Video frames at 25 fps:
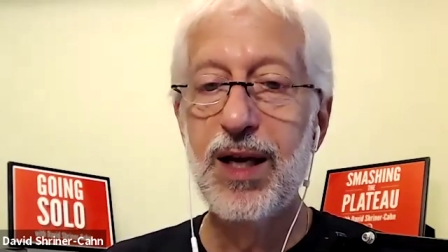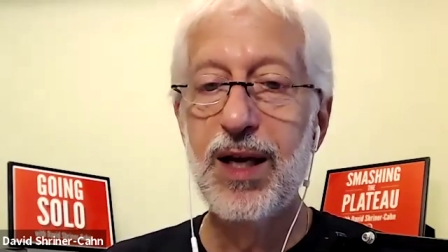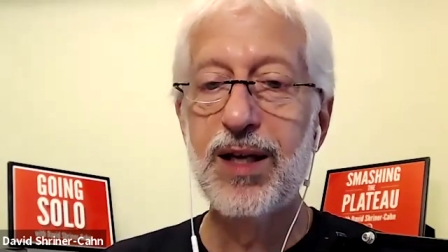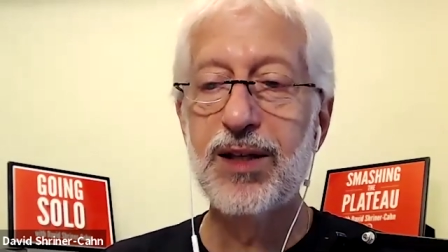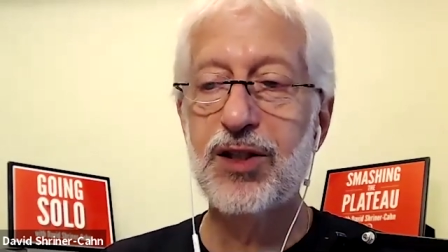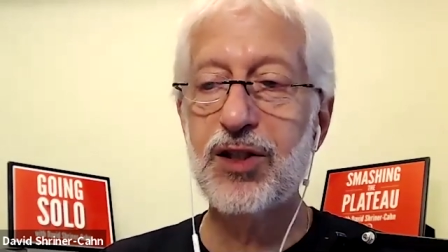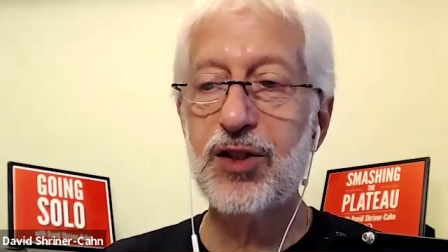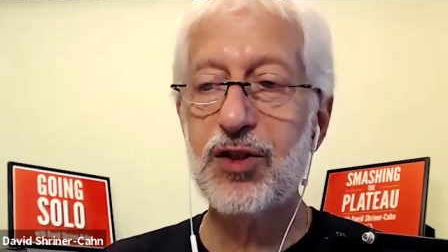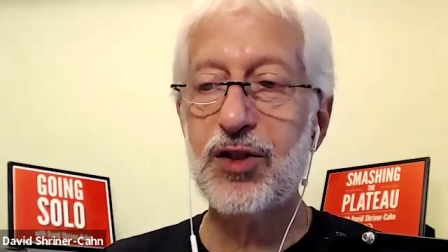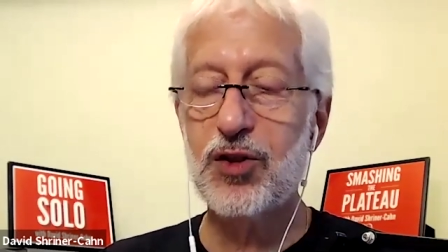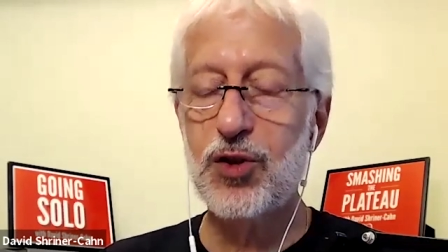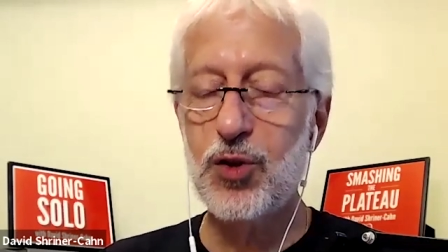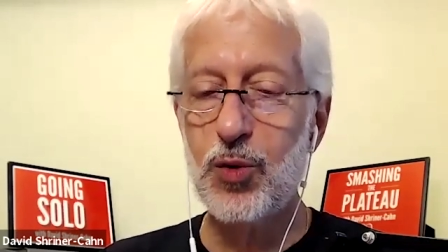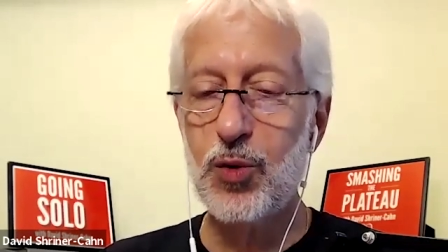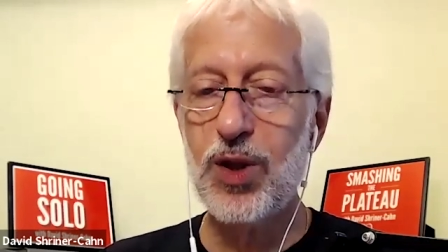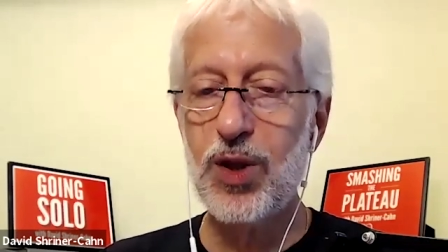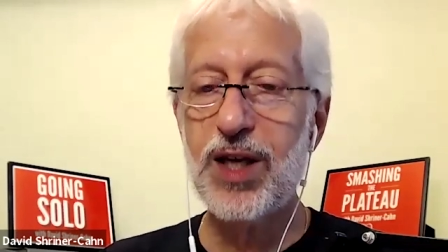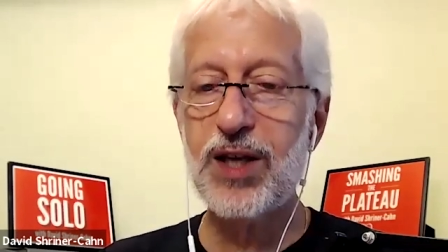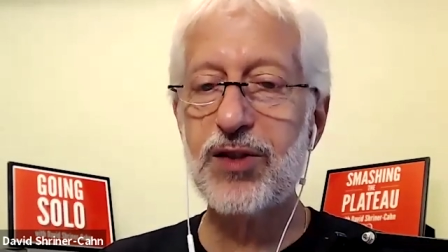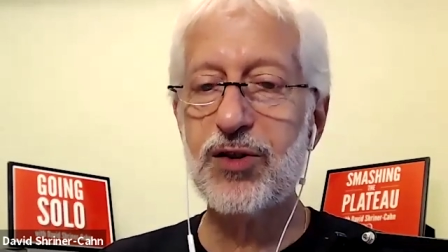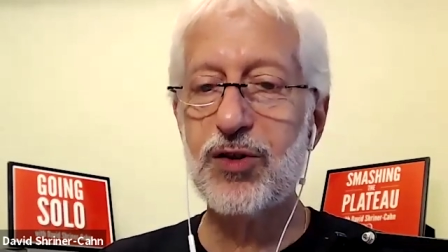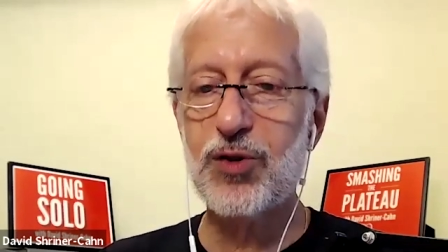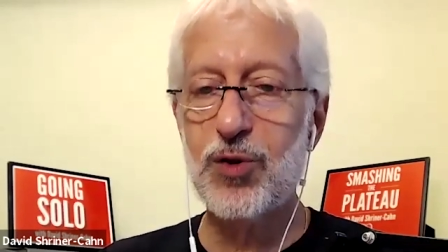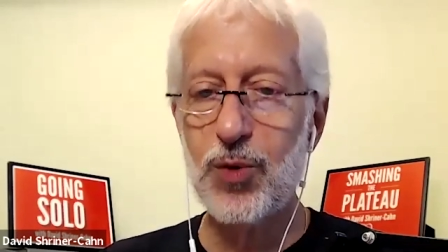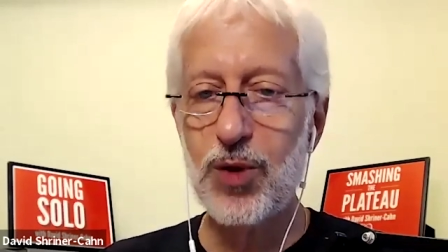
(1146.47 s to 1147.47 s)
just do
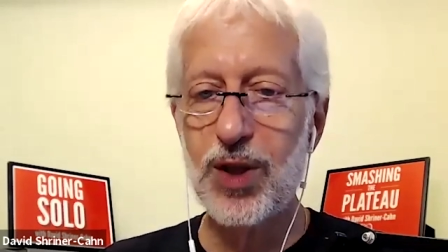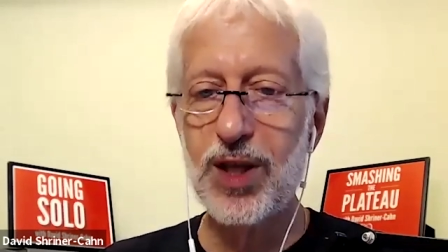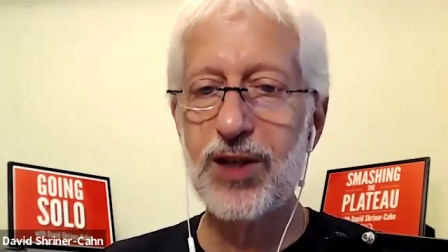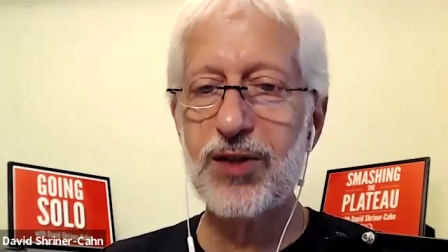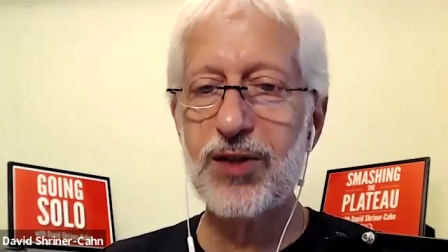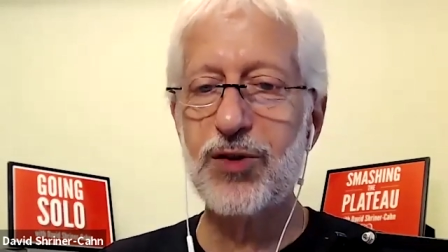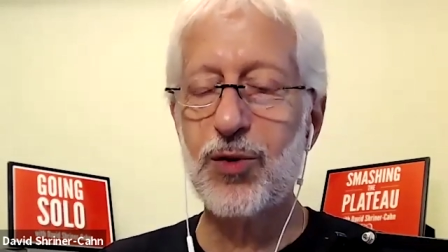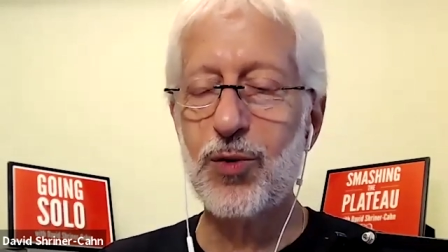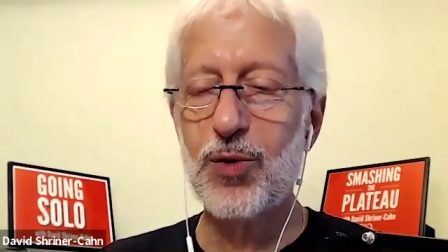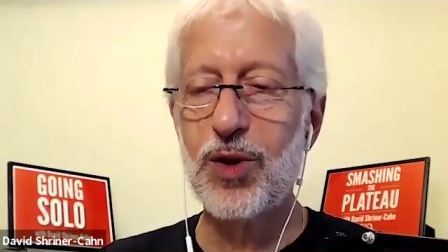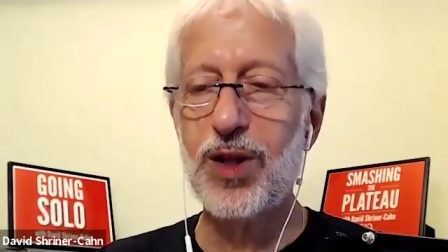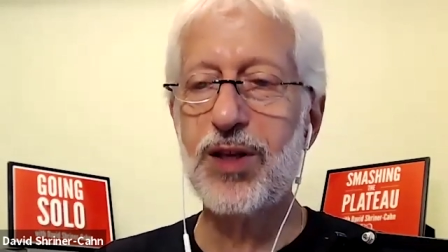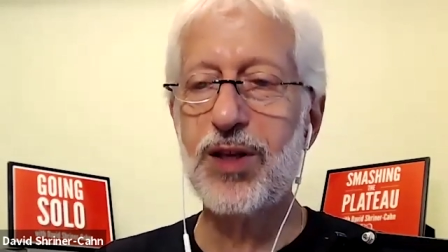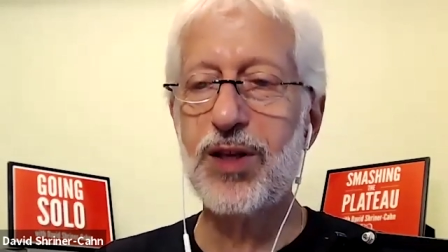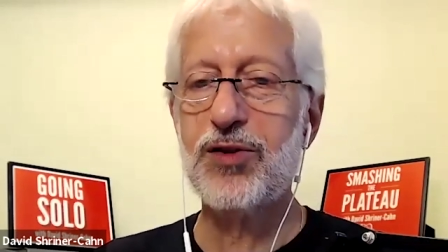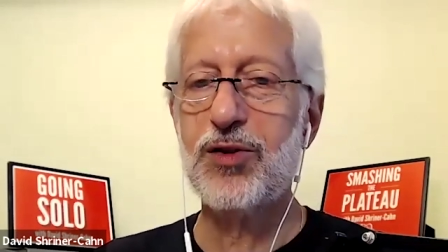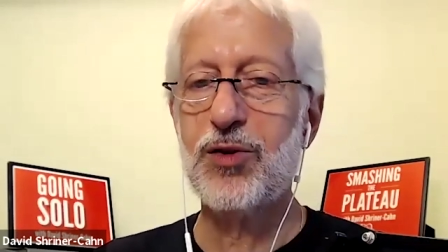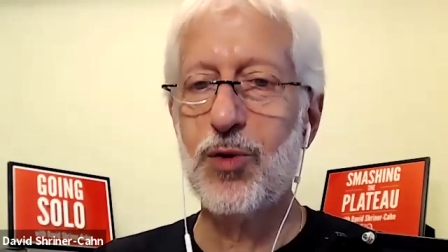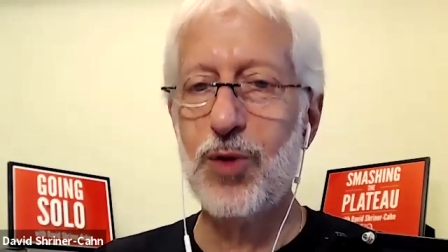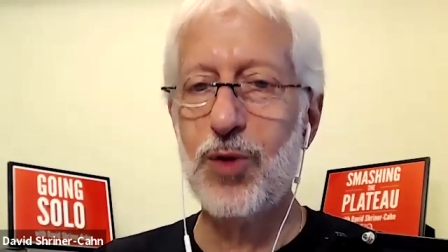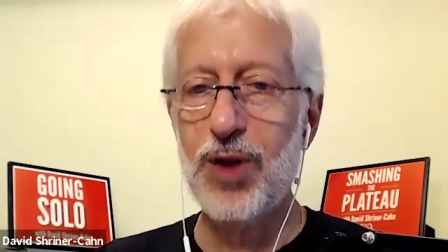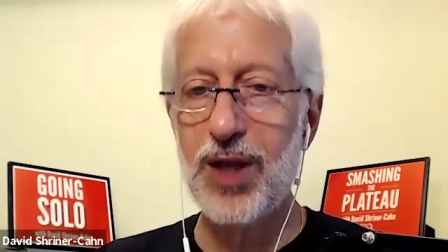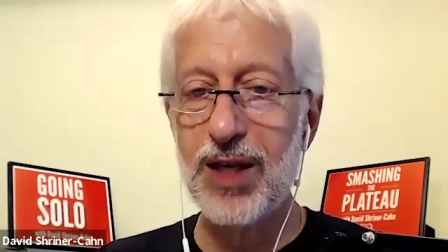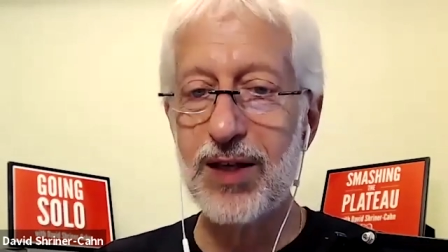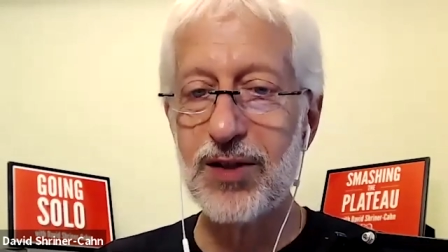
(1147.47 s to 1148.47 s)
this, do this, do this,
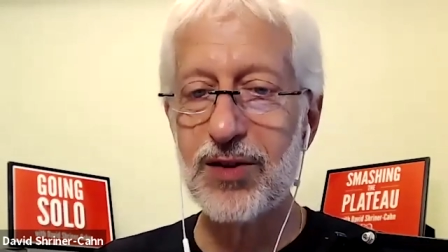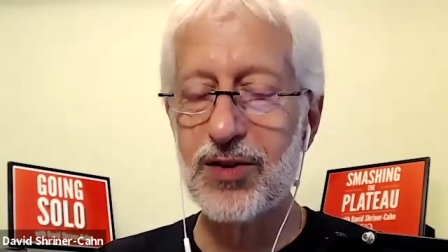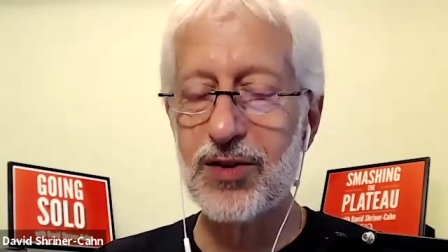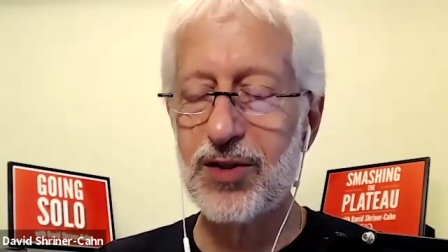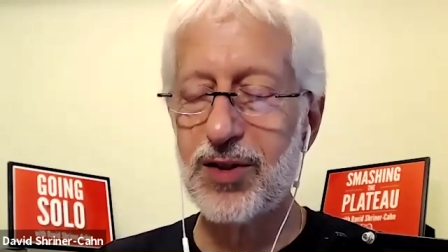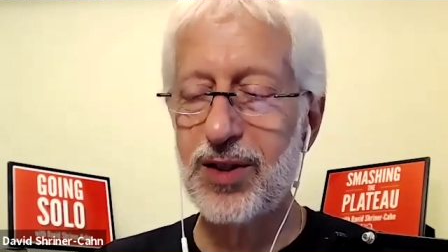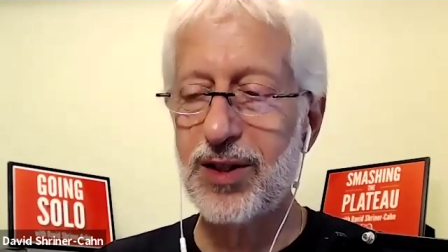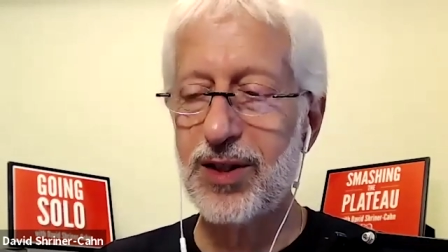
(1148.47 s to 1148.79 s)
do this.